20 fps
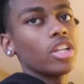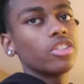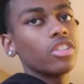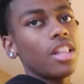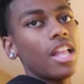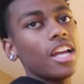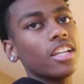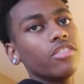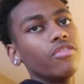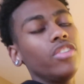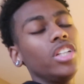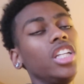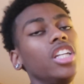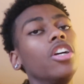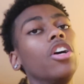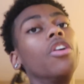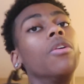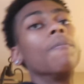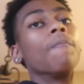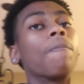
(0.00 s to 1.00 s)
Watch the last
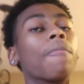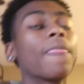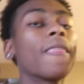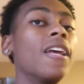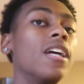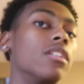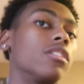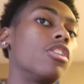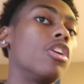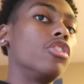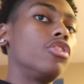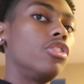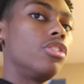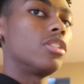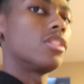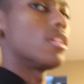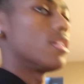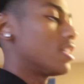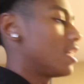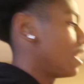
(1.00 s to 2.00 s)
video. Told
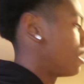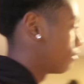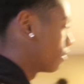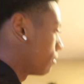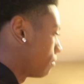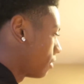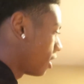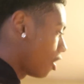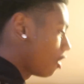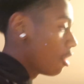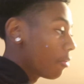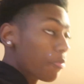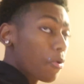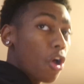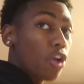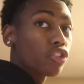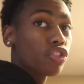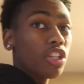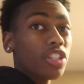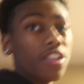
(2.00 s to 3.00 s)
you it's a secret, but I hope
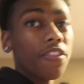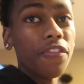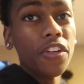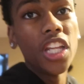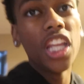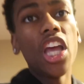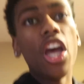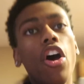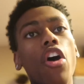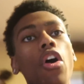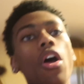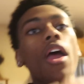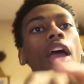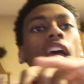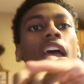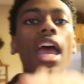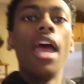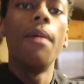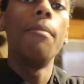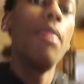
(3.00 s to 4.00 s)
y'all enjoyed the video.
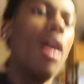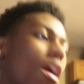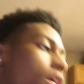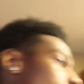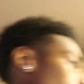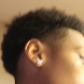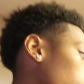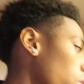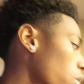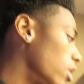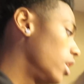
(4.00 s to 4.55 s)
And Mom,